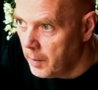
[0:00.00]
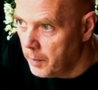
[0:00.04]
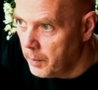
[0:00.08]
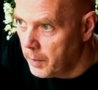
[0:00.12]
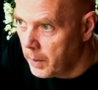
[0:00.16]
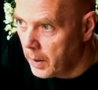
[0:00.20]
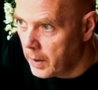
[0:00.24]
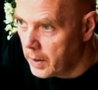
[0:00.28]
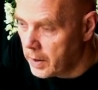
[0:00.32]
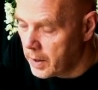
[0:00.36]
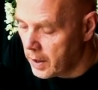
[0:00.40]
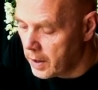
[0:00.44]

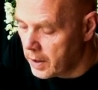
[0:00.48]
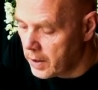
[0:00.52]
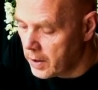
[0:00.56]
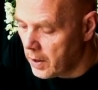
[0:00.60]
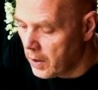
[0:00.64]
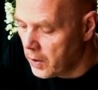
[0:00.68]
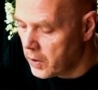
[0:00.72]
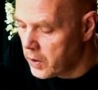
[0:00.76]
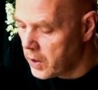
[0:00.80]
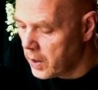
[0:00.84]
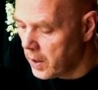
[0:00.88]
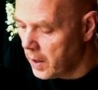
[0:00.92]
because it's
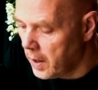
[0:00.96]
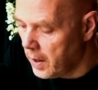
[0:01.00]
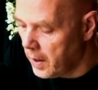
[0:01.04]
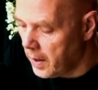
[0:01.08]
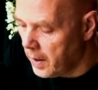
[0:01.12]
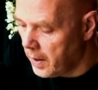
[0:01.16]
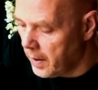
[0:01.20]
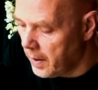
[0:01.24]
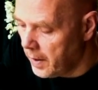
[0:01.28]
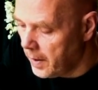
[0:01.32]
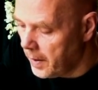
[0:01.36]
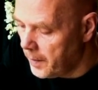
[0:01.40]
such
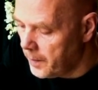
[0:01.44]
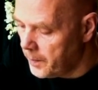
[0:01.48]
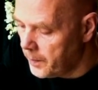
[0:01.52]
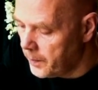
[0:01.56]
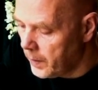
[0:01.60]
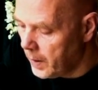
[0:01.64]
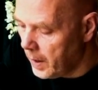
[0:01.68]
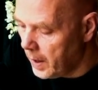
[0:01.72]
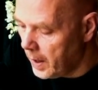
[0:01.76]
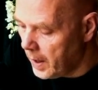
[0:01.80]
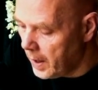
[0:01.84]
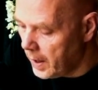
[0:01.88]
a
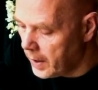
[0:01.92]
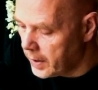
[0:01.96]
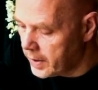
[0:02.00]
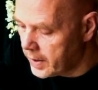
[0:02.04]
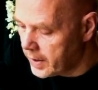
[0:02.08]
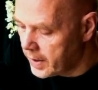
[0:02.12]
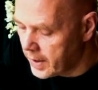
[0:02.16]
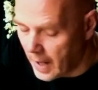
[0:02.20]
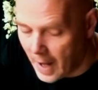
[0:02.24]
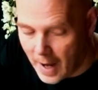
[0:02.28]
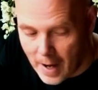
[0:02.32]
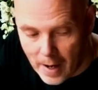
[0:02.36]

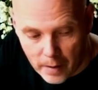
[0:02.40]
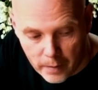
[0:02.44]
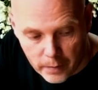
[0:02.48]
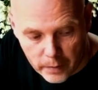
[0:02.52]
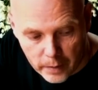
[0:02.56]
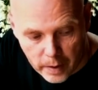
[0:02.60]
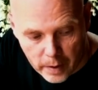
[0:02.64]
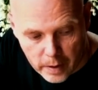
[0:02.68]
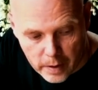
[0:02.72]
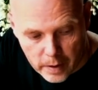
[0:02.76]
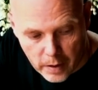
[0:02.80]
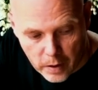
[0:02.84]

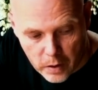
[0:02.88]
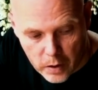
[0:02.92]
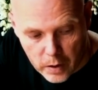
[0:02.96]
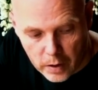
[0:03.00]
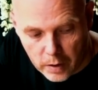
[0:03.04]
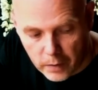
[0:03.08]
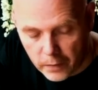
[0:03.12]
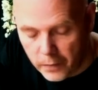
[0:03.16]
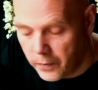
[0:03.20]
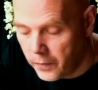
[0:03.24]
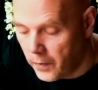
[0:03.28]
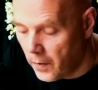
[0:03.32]
sound, it's such a
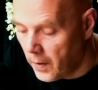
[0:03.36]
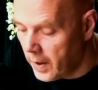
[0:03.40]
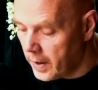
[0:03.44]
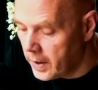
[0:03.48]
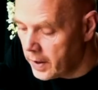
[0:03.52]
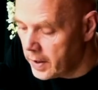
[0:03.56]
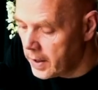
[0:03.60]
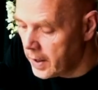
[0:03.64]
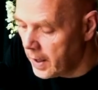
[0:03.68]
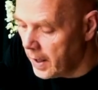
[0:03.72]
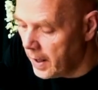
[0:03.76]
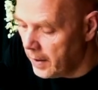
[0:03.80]

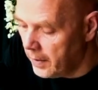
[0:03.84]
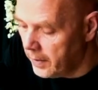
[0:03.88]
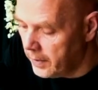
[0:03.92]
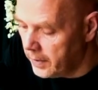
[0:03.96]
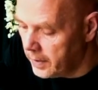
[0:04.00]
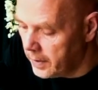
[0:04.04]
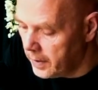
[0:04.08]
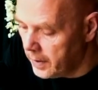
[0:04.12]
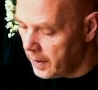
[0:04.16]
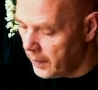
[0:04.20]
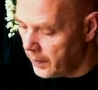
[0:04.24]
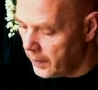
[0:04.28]
defined
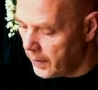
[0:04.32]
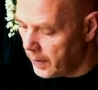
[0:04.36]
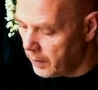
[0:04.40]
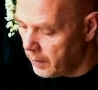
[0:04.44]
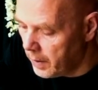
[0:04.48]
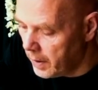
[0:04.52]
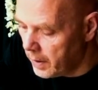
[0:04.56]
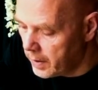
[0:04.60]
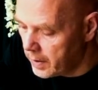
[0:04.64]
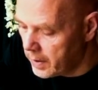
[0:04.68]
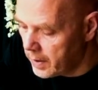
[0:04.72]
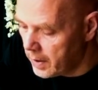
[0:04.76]
sound, and
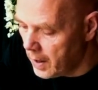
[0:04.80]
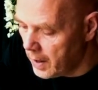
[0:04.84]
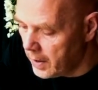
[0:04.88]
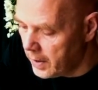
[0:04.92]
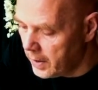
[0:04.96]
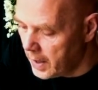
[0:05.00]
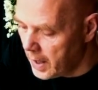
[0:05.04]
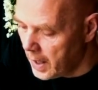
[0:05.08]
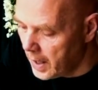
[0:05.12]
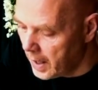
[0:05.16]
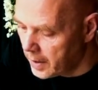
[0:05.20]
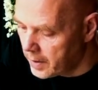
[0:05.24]
there are
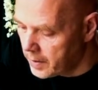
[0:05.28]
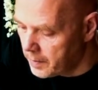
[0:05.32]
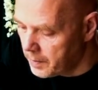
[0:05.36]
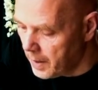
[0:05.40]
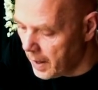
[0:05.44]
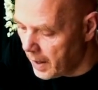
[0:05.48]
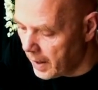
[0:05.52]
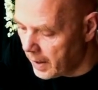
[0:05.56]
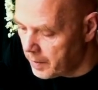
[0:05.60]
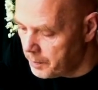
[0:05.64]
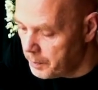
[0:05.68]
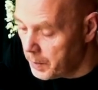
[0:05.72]
certainly
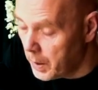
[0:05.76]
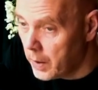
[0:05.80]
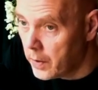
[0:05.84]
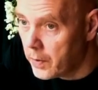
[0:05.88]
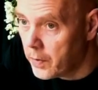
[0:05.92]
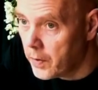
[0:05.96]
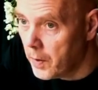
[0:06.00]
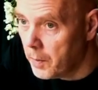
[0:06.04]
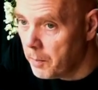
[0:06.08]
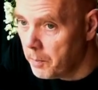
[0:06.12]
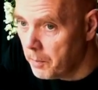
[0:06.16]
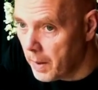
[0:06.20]

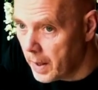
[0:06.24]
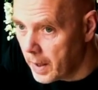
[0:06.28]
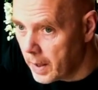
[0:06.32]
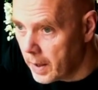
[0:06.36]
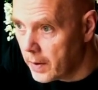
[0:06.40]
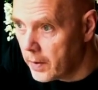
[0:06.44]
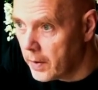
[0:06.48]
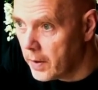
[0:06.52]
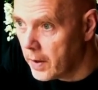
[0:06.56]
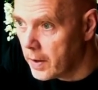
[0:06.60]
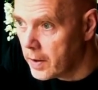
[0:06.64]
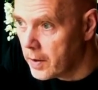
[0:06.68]
experts that
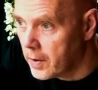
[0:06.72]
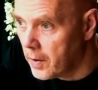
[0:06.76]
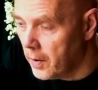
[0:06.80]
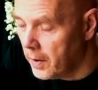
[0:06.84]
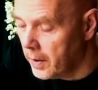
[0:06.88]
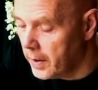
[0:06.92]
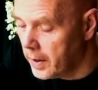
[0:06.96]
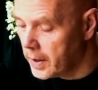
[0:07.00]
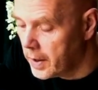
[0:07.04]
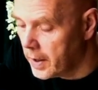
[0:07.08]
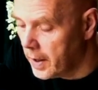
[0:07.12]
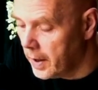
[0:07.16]
make this
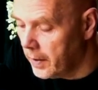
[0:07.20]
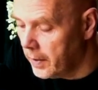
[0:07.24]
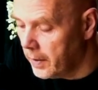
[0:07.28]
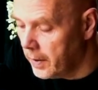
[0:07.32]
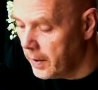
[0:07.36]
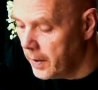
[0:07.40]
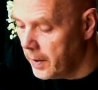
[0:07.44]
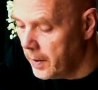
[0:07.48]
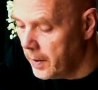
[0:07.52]
kind of sound.